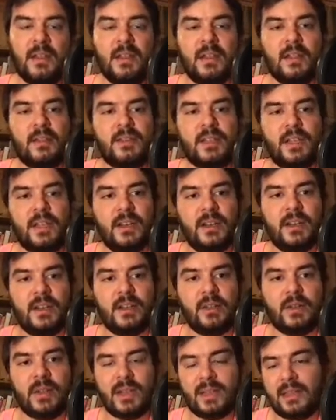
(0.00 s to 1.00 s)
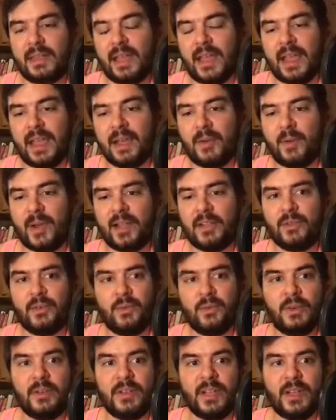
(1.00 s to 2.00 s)
and then you have the
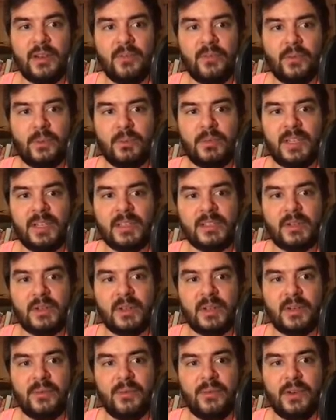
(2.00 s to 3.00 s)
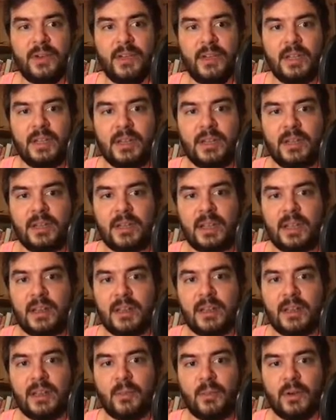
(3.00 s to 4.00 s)
y2, and then from this you get a 3, and then
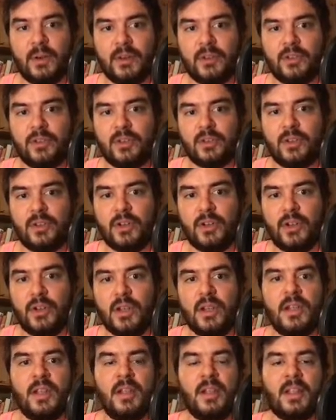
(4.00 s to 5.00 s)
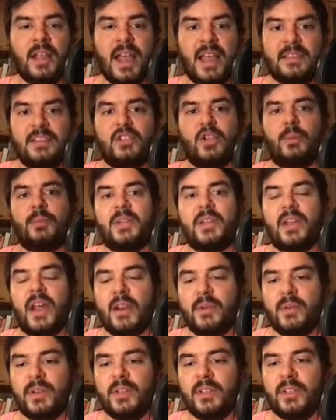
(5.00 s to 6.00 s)
another one. Da, da, da, da. I stopped at
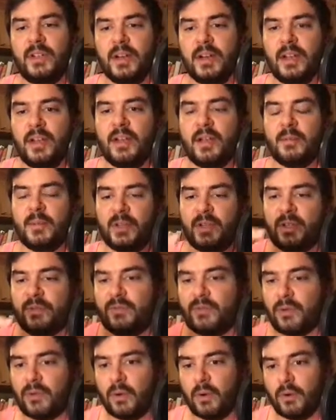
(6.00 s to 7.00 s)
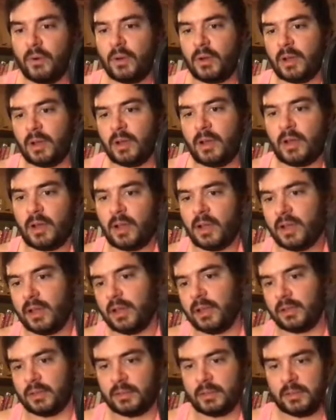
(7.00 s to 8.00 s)
100 here, but if you go,
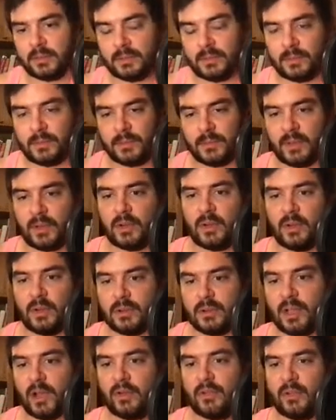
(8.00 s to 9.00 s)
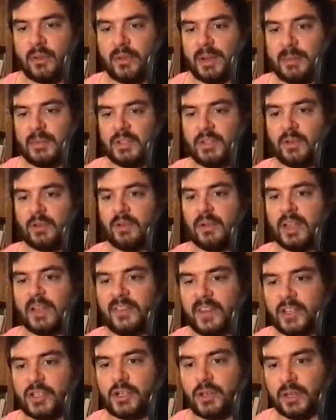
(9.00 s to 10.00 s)
uh, you know, down the rabbit hole,
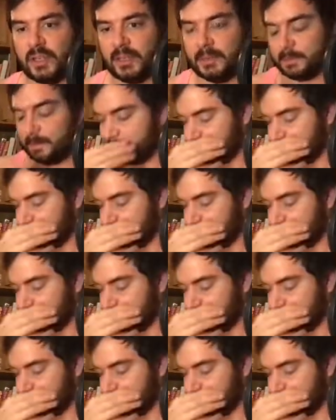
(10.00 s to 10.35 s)
eventually